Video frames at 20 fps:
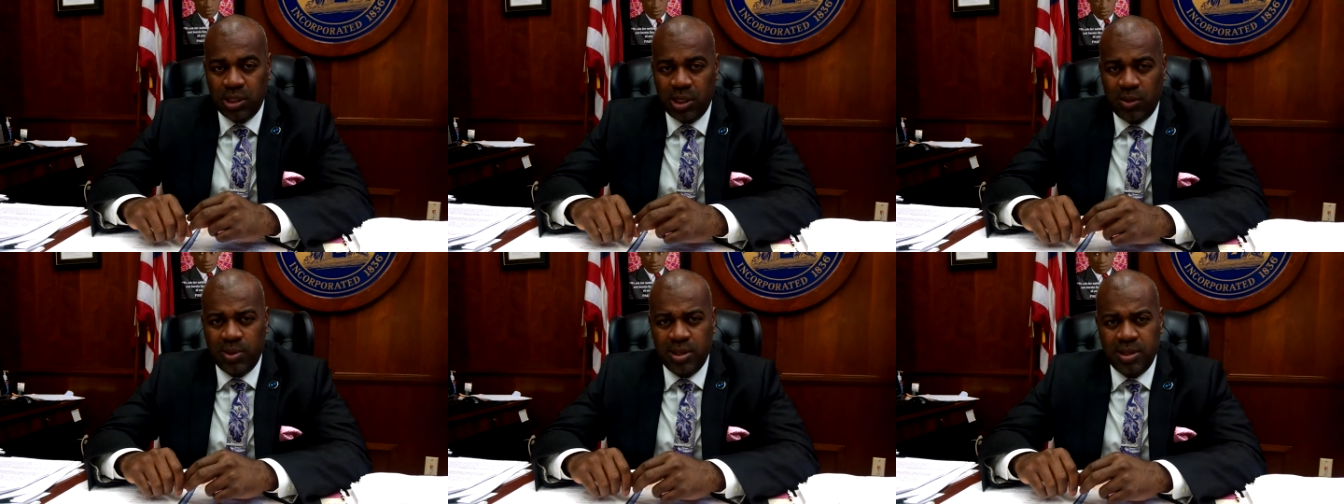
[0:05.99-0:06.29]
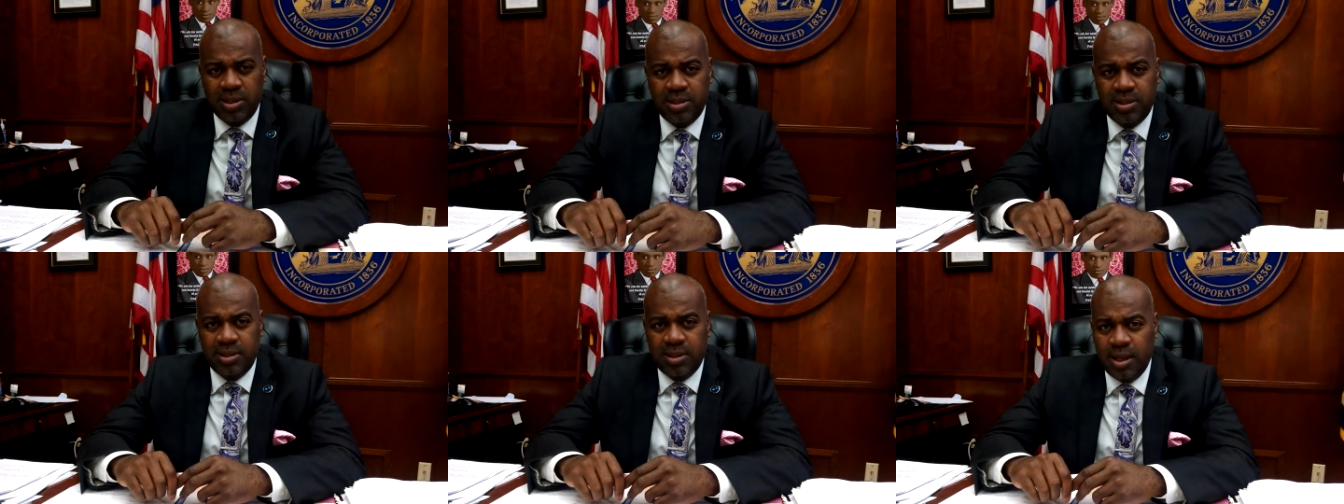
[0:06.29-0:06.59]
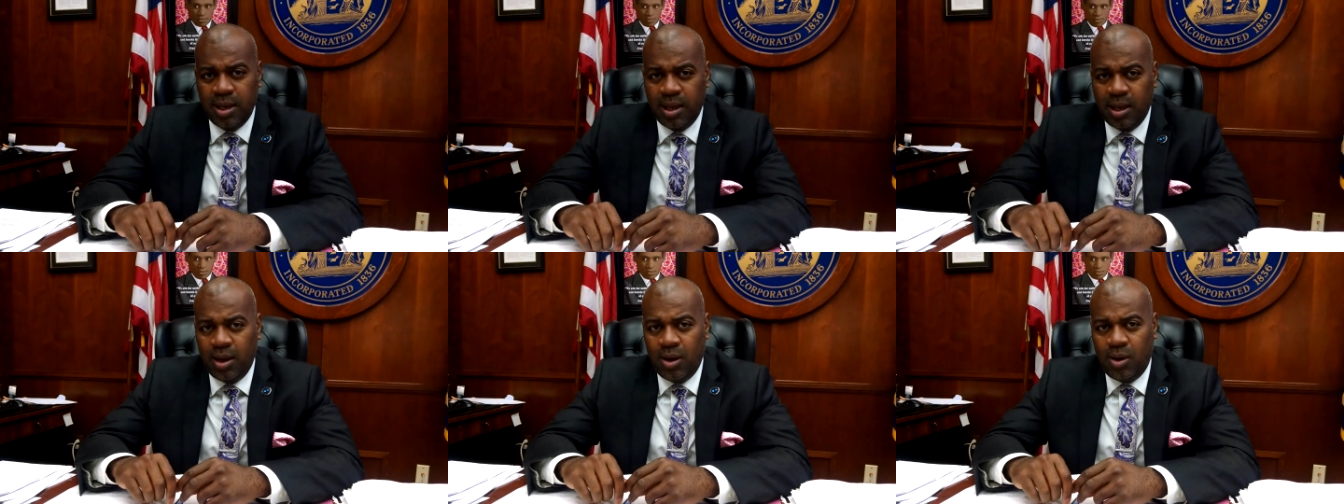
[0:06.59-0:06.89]
It
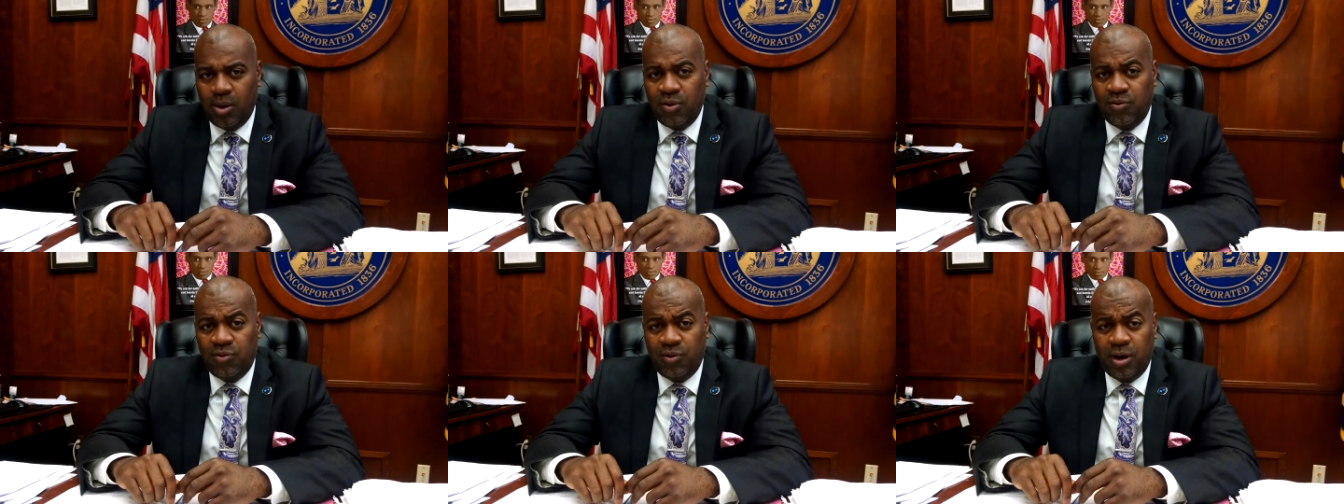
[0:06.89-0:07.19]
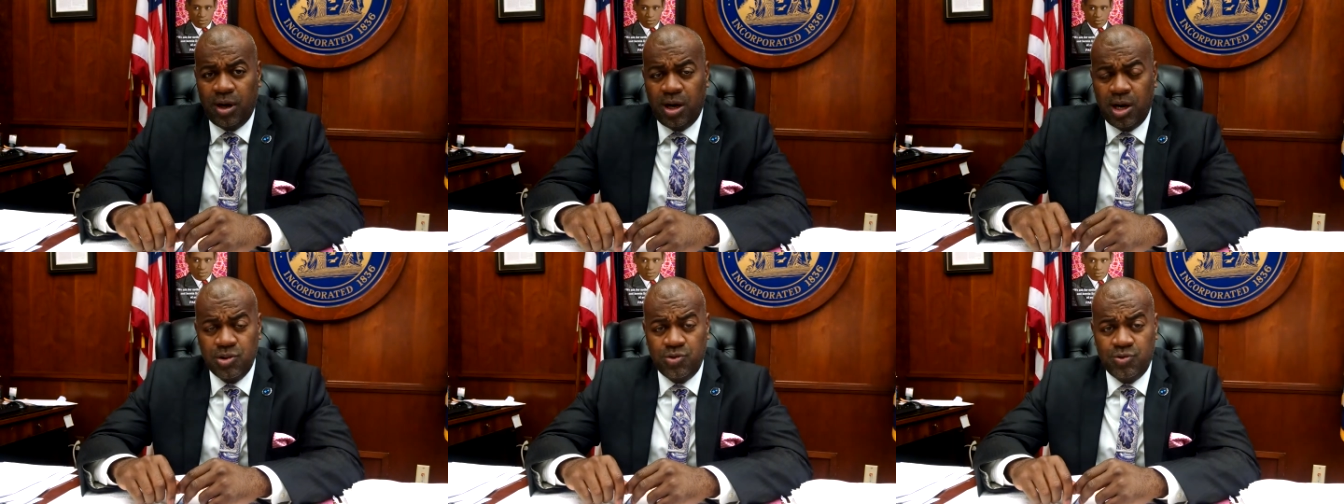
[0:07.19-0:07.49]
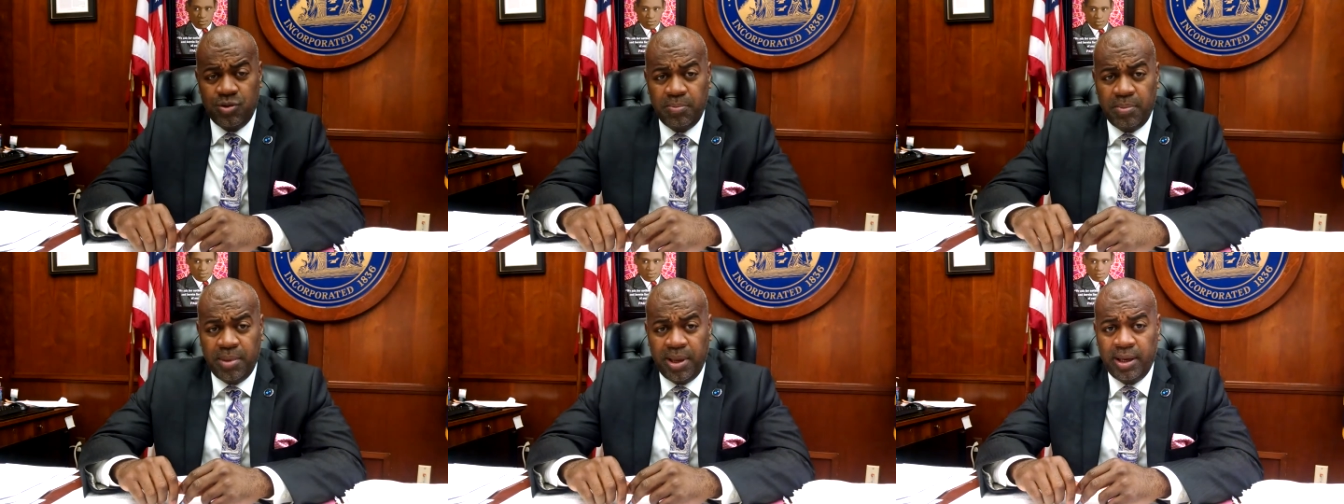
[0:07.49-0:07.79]
was over
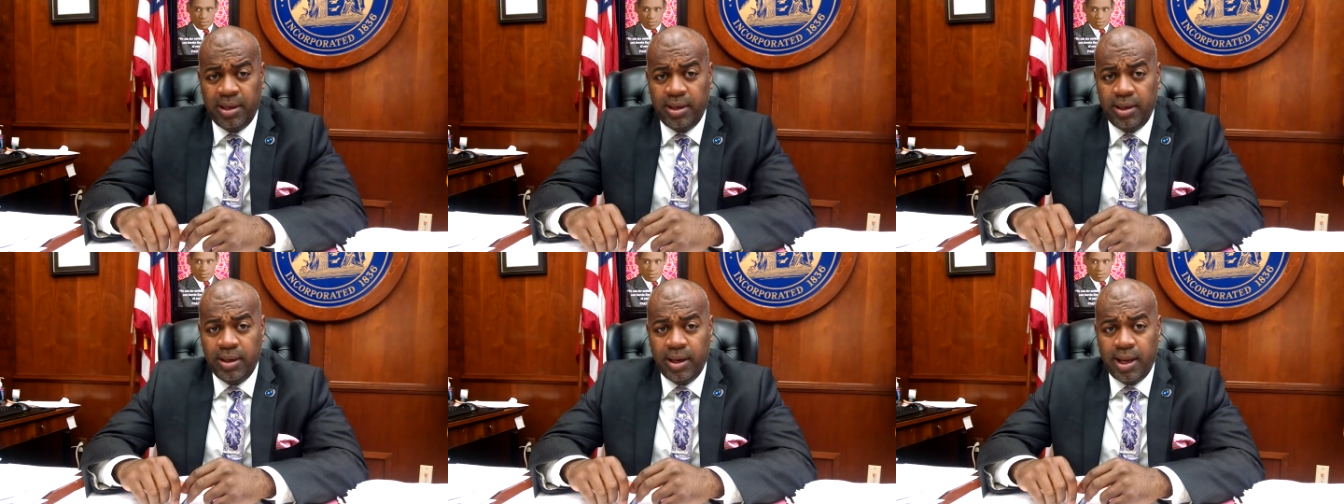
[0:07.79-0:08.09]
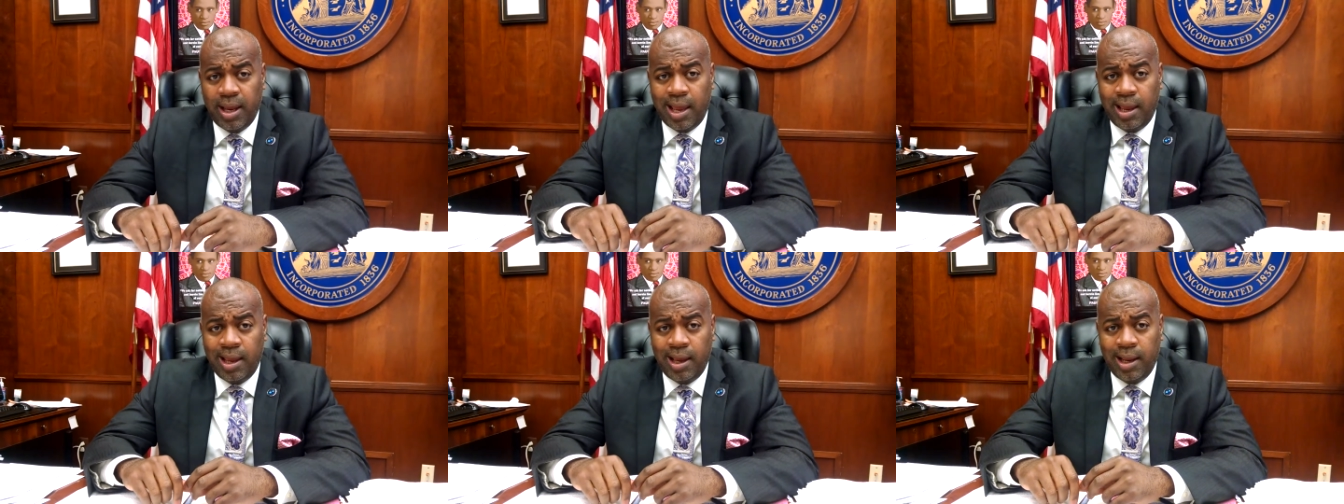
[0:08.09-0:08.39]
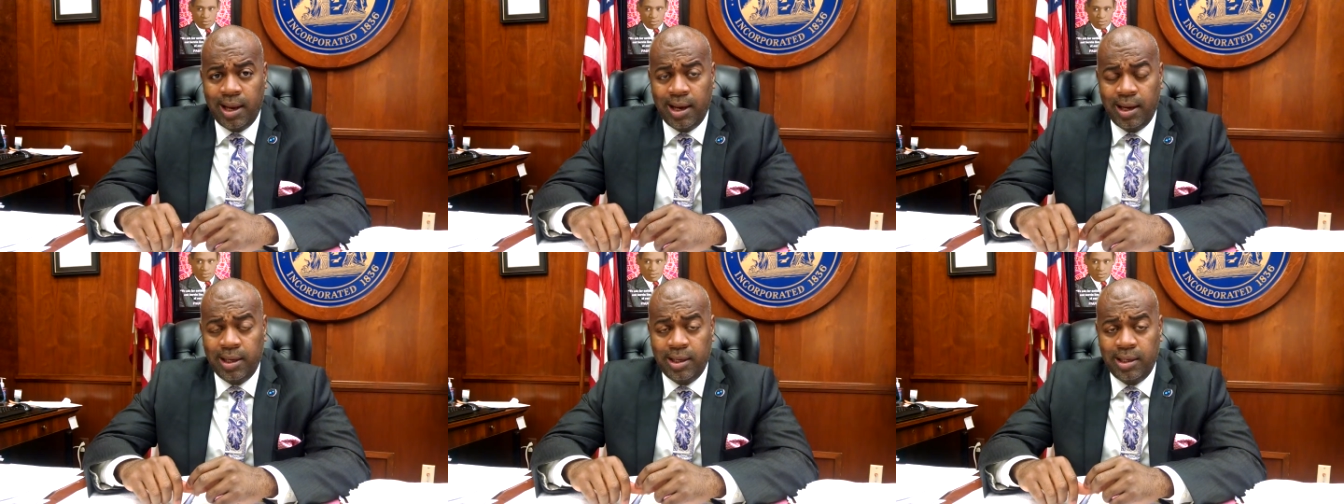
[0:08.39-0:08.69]
100 men
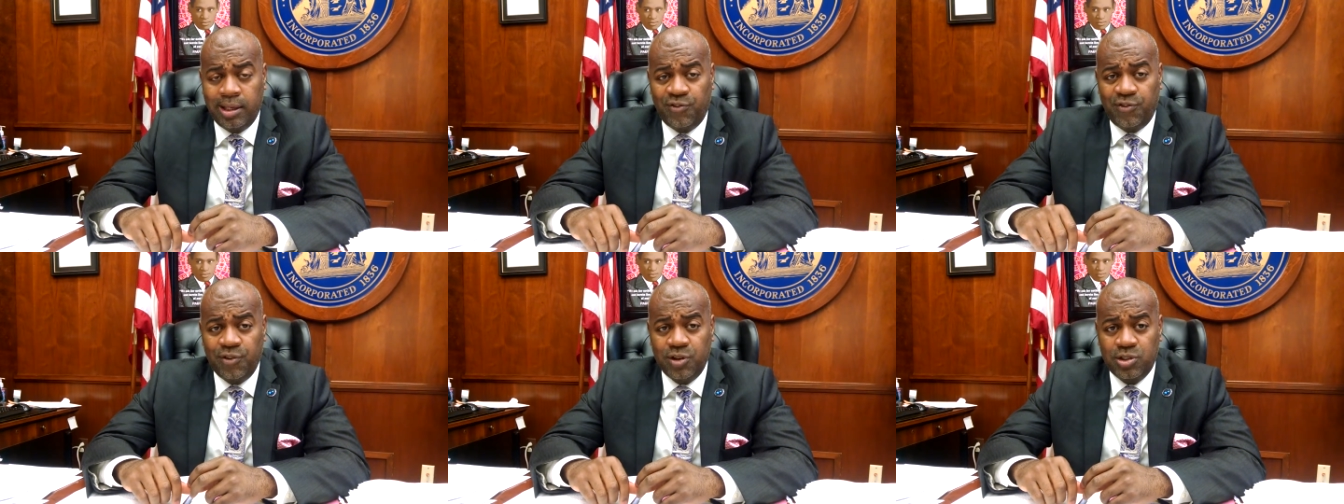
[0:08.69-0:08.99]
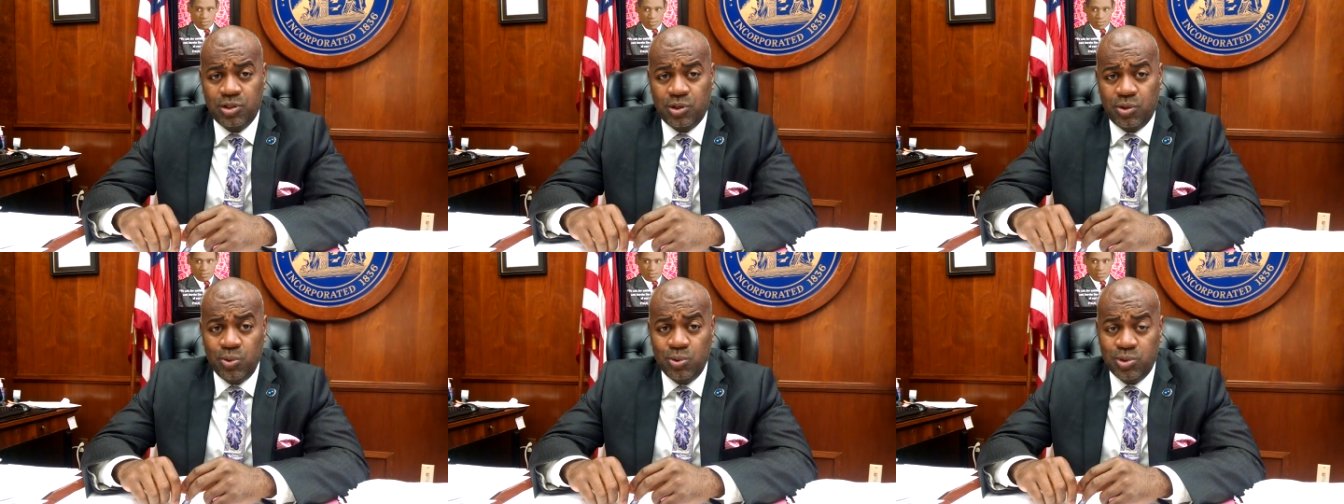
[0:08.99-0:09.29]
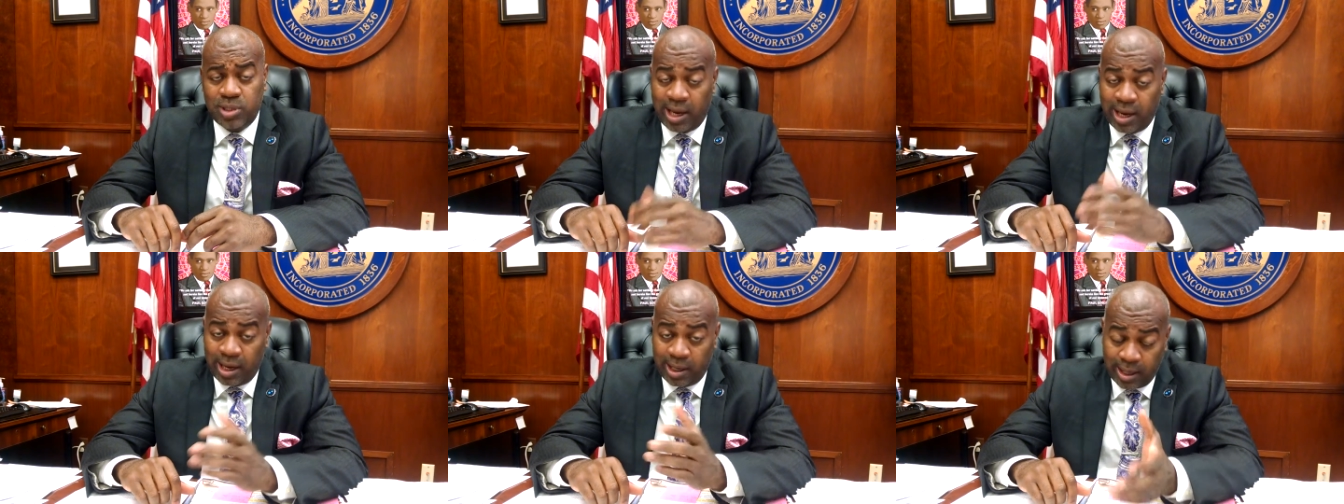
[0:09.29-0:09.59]
and different
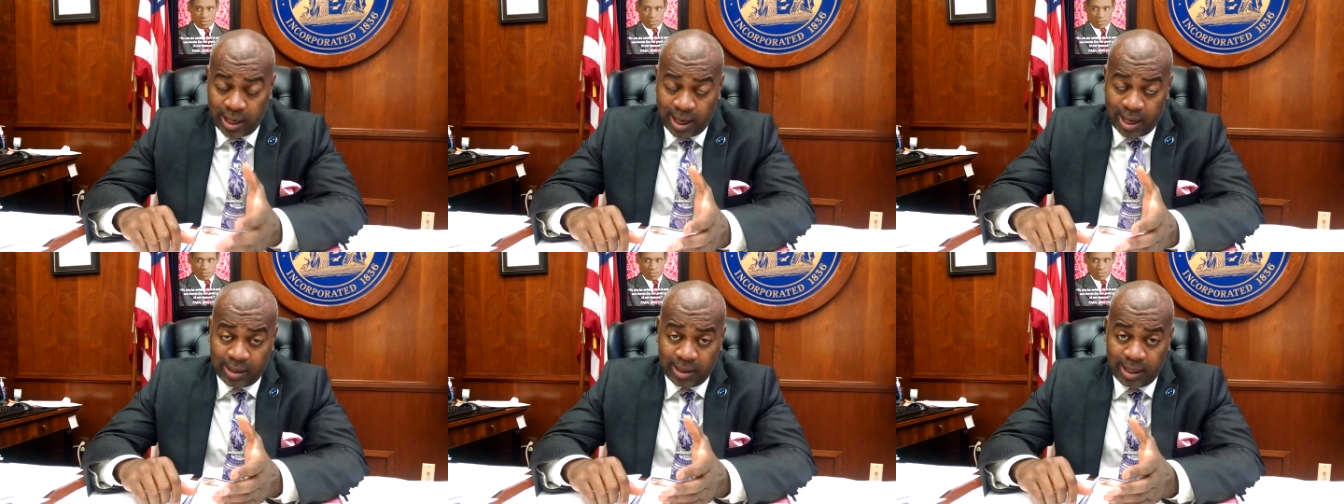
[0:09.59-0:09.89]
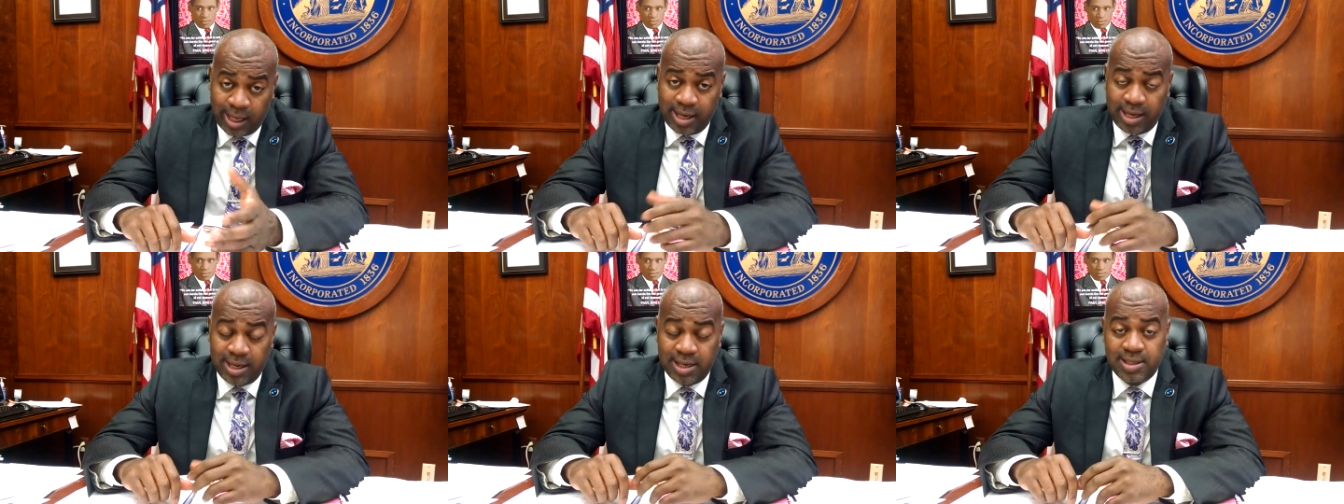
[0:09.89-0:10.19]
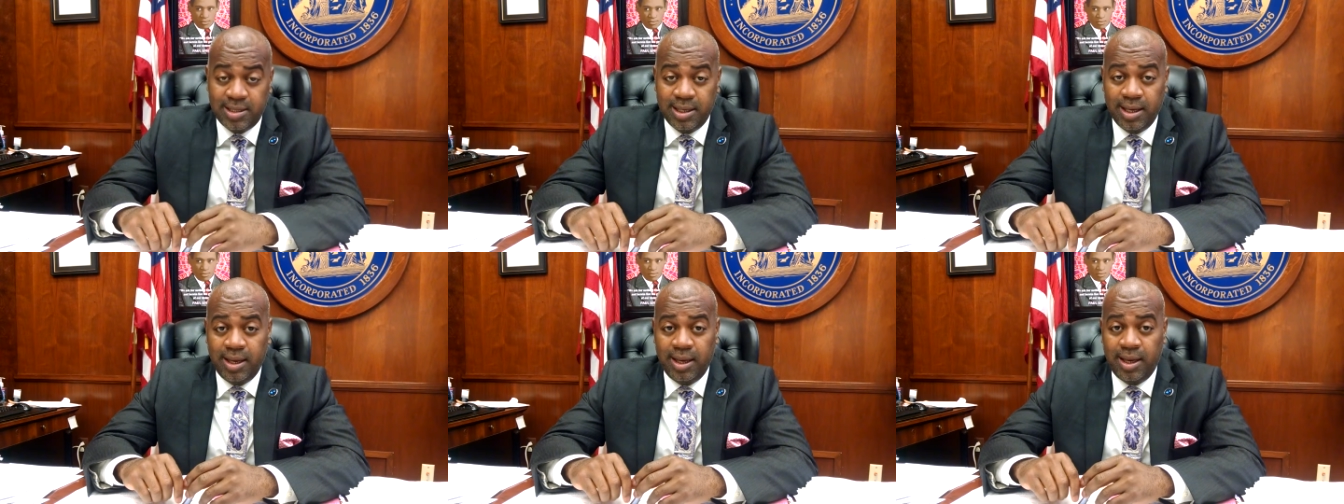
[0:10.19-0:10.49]
schools and, and
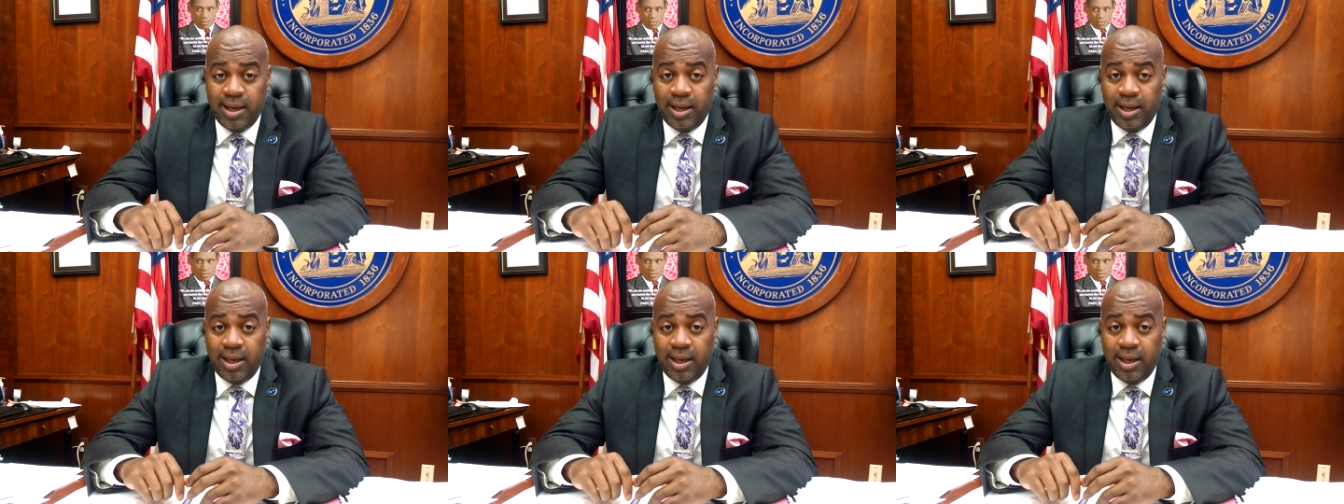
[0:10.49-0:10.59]
ladies